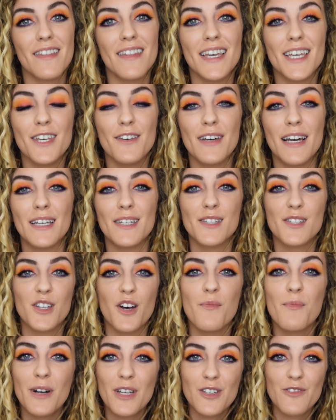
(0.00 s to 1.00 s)
Thank you guys
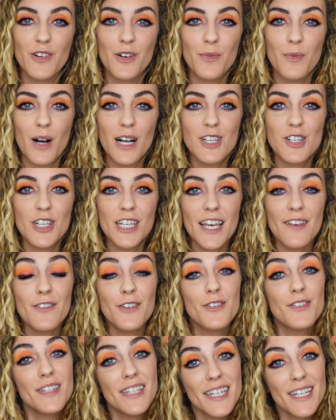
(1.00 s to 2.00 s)
so much for watching. If
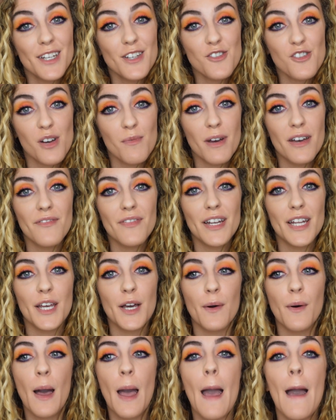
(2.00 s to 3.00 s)
you did enjoy my
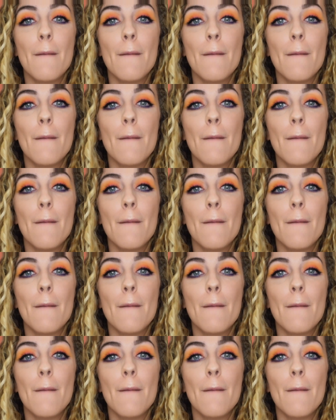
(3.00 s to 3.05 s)
video,